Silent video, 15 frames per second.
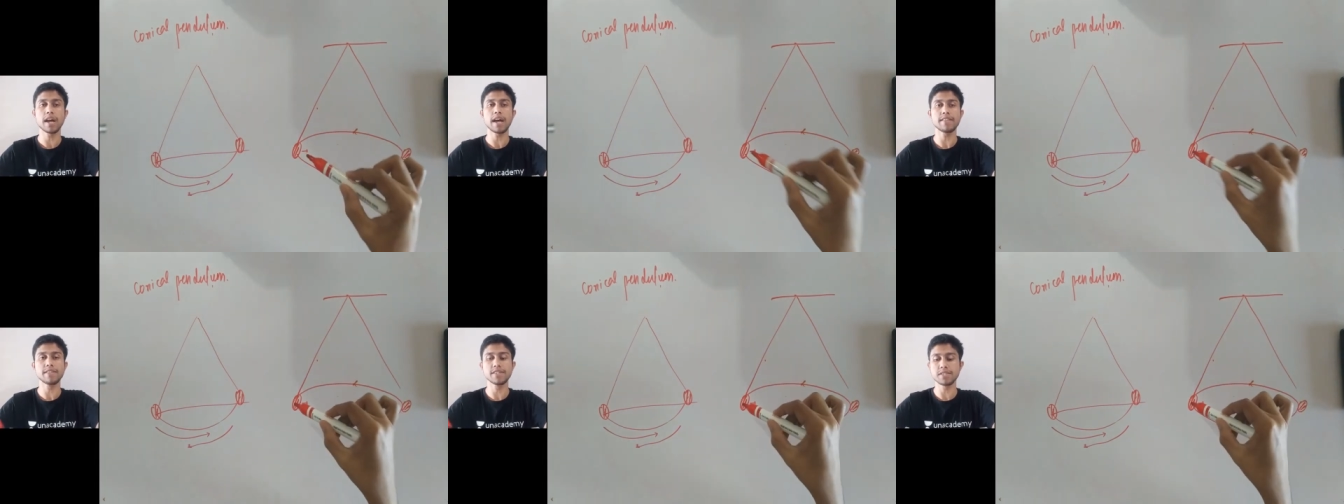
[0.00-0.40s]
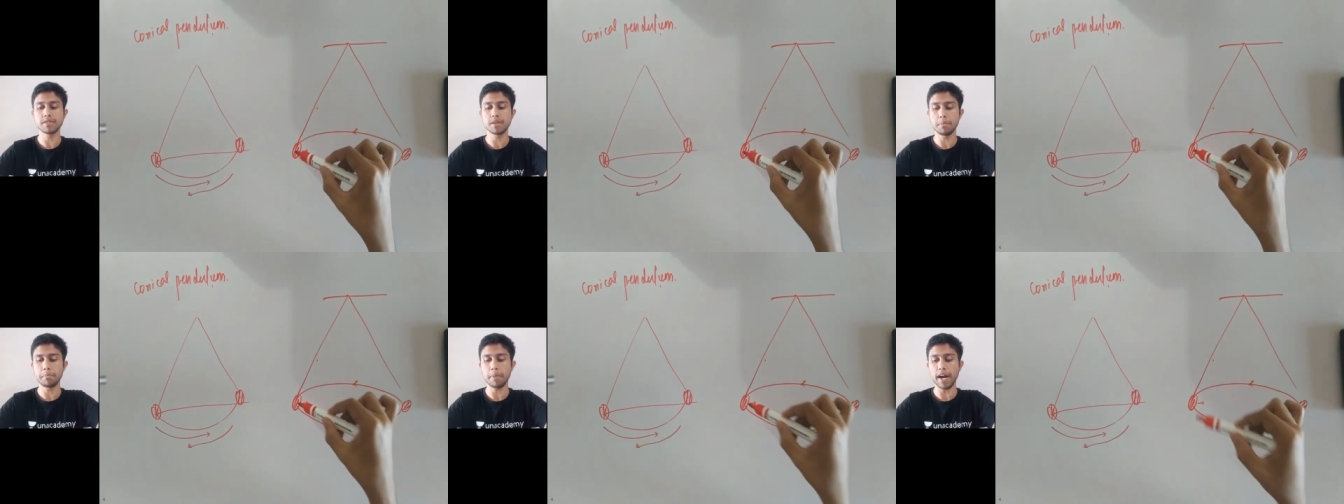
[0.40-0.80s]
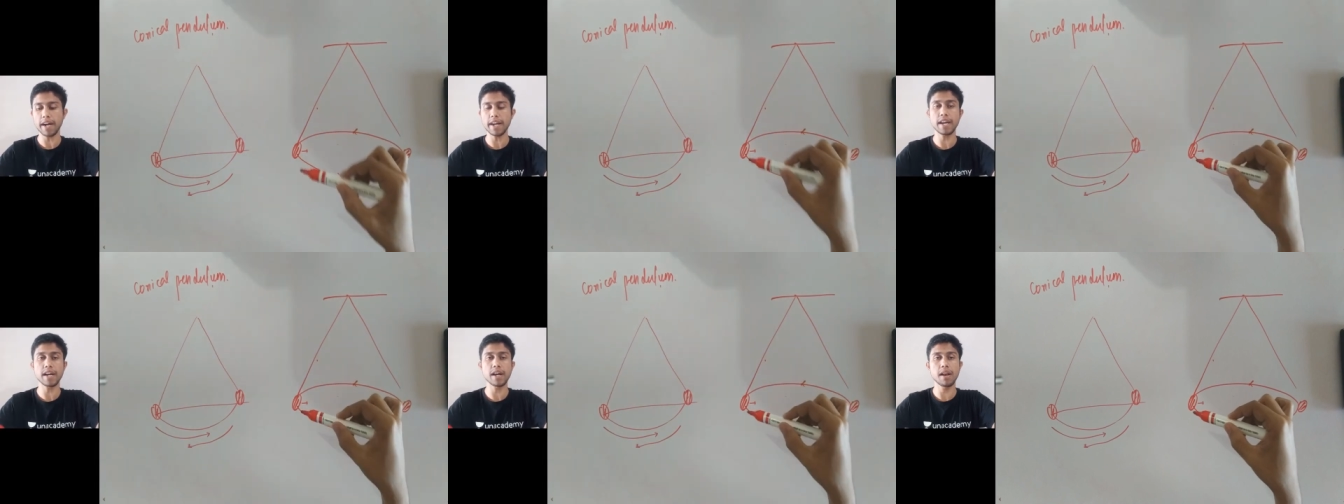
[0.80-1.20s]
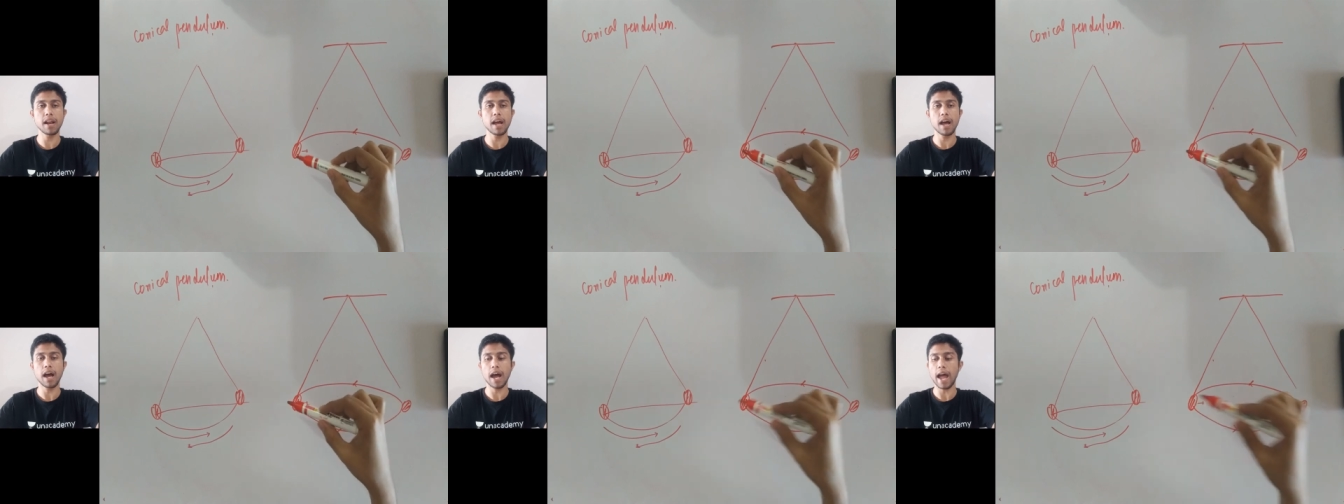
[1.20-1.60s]
this
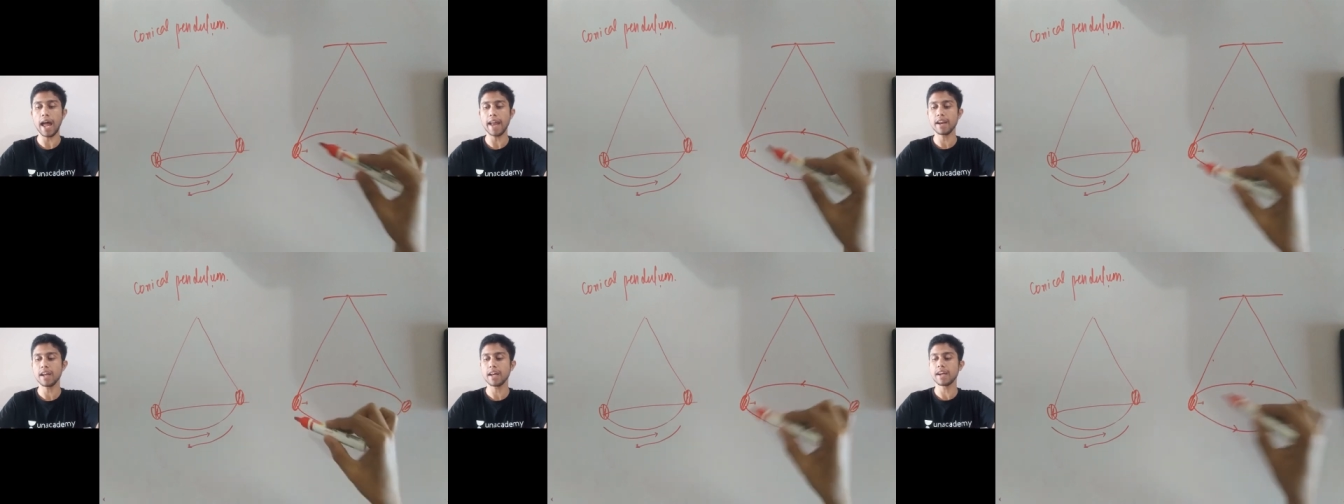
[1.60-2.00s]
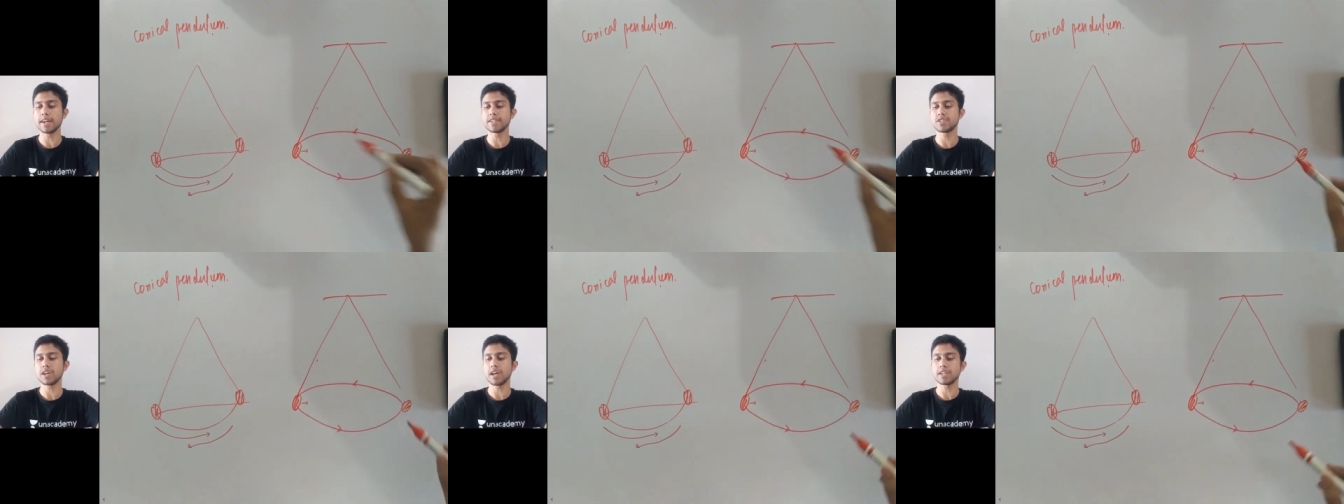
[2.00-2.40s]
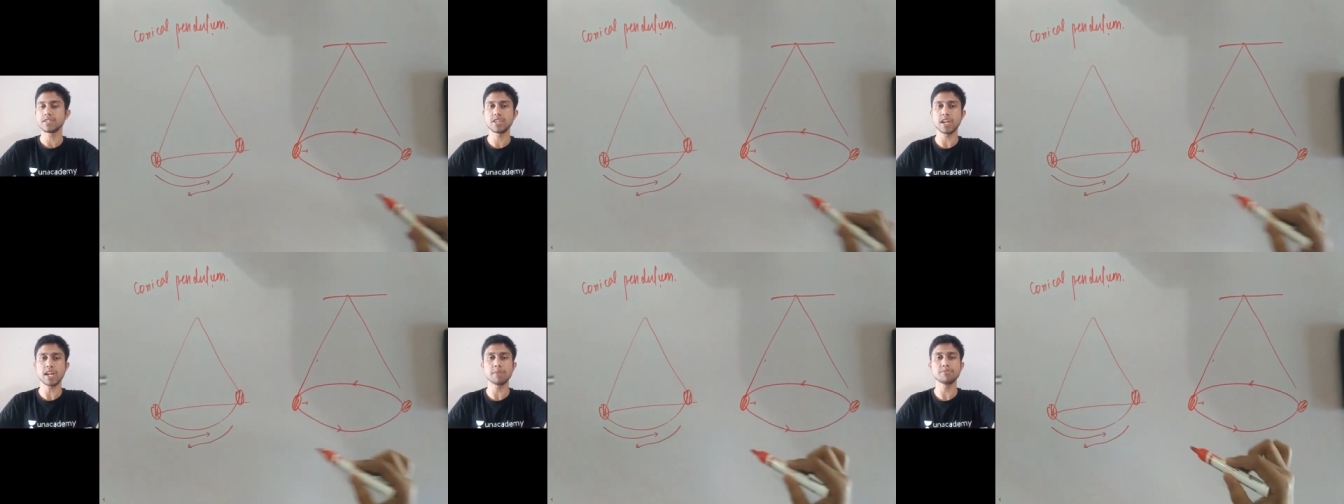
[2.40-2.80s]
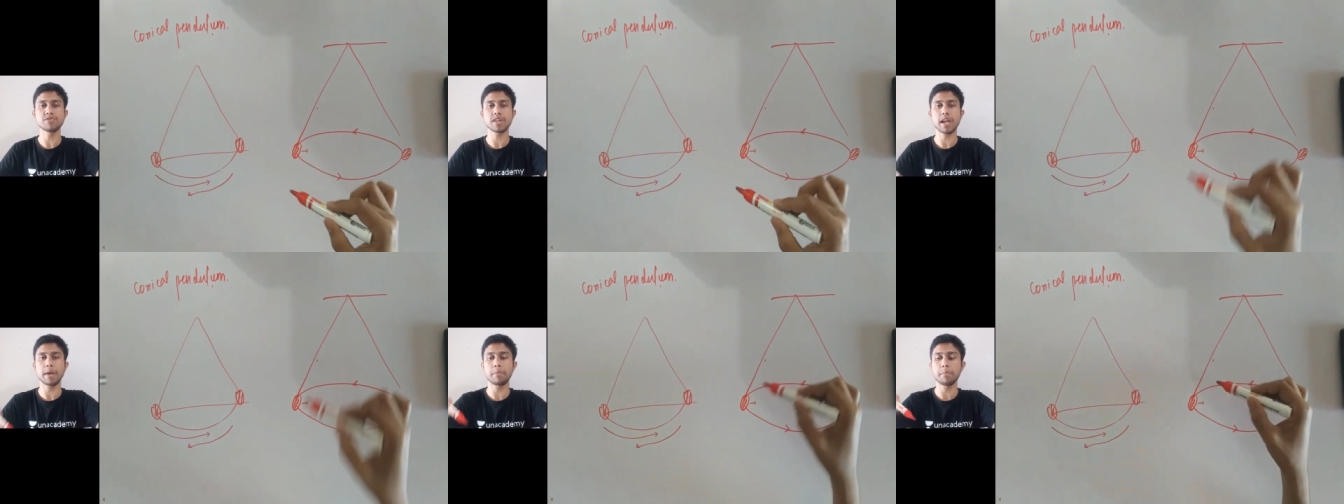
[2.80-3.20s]
particle and its
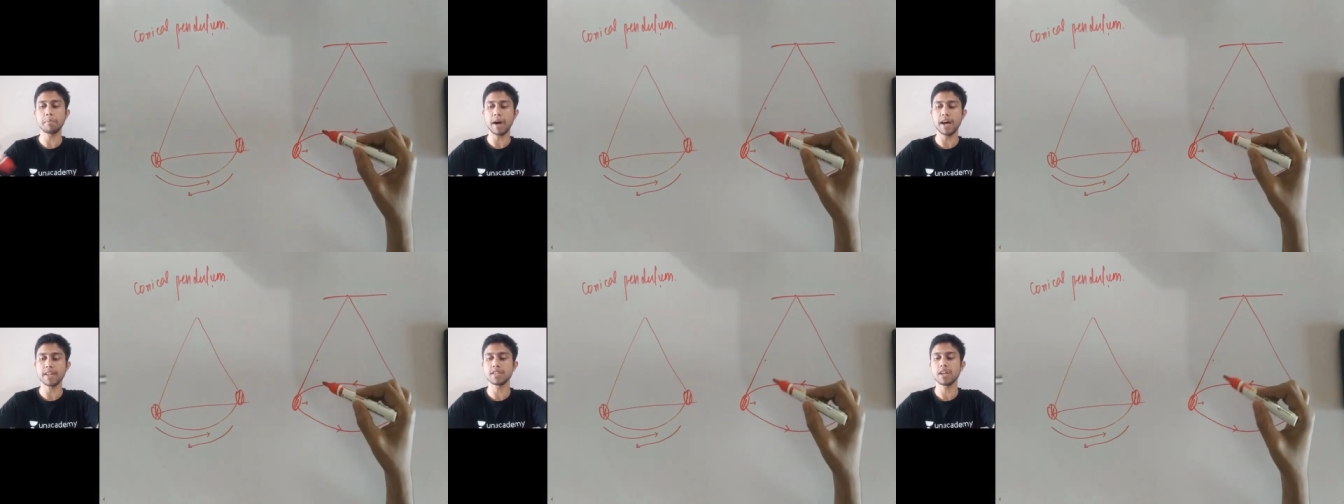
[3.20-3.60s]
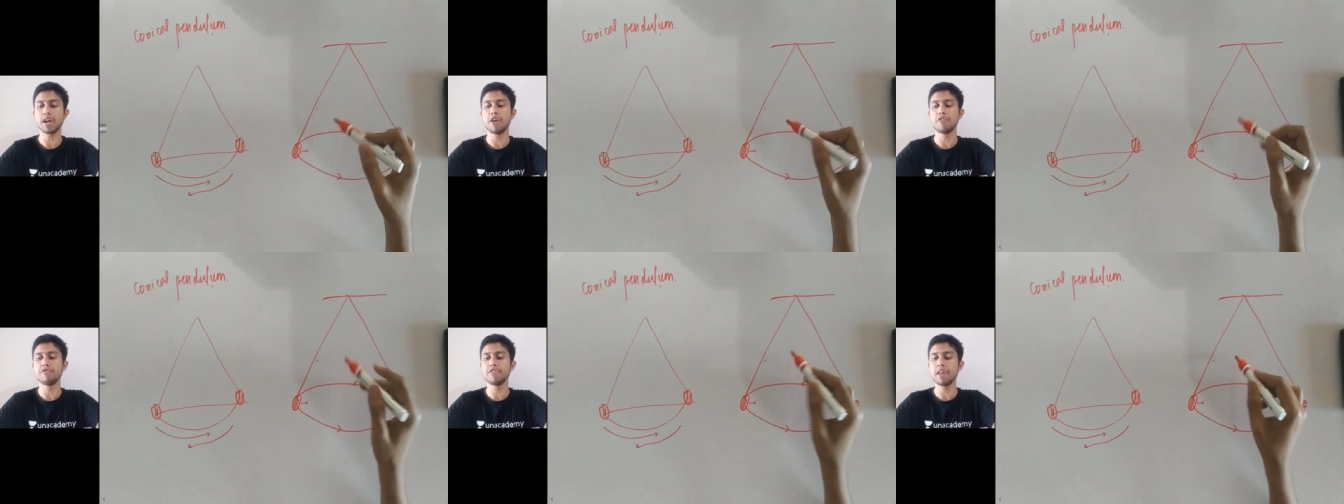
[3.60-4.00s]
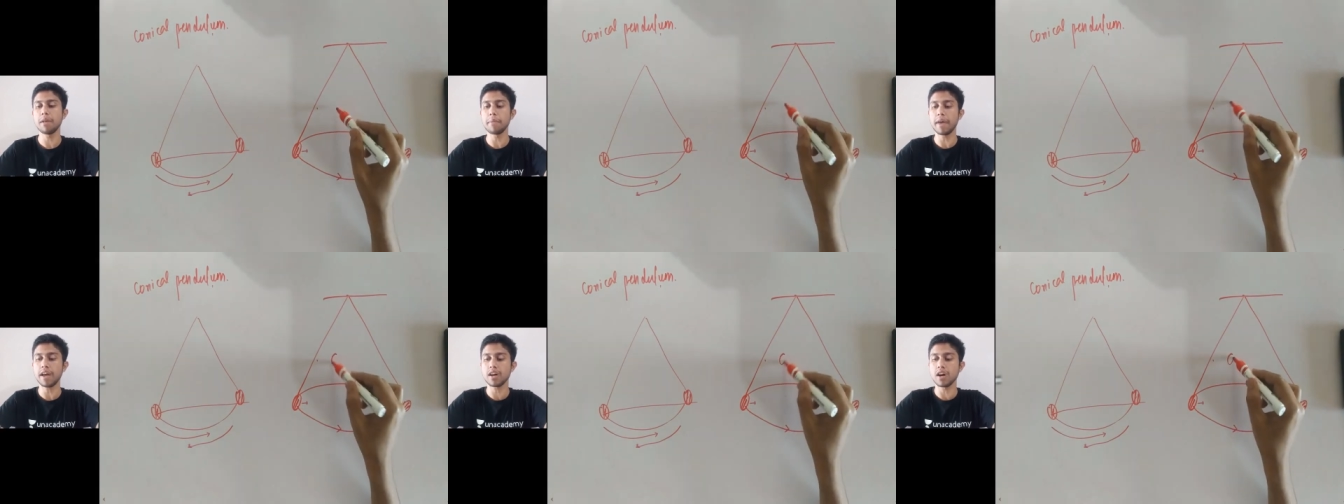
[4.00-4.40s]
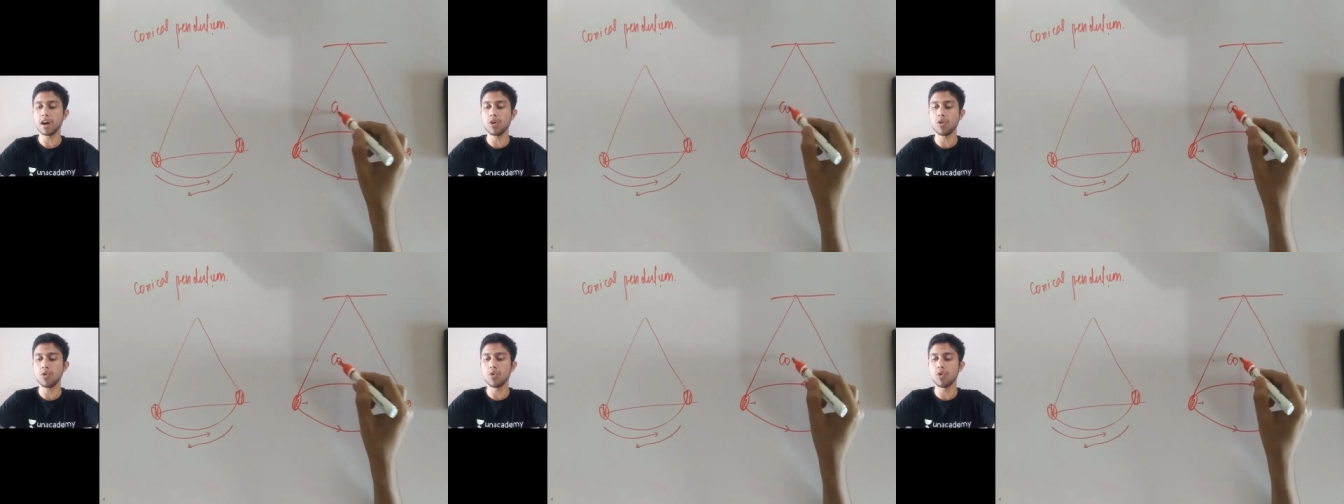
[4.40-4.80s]
circumscribed path will make a
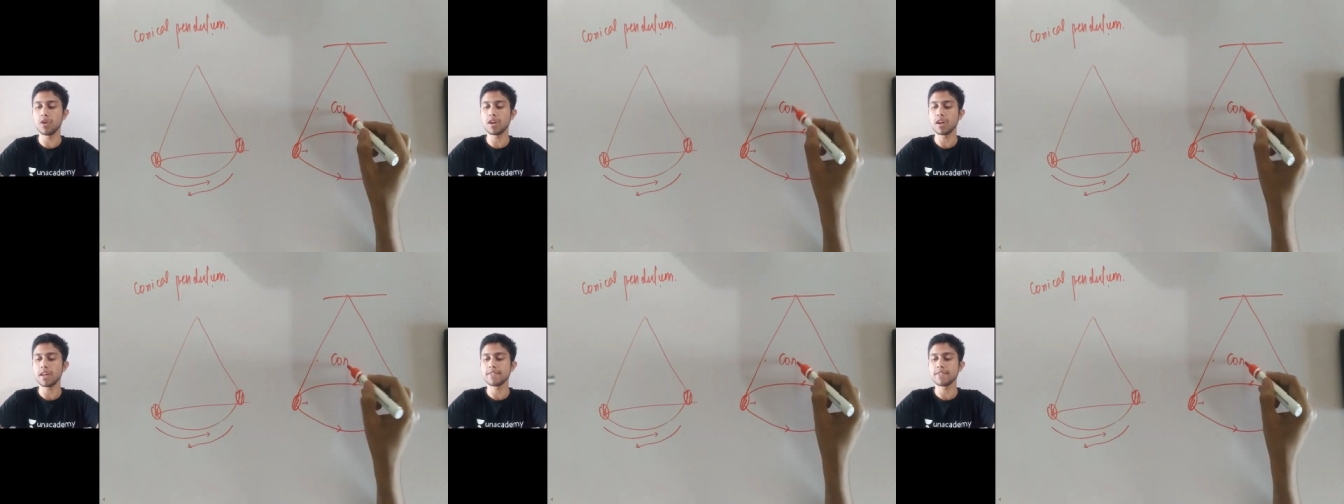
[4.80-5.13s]
cone.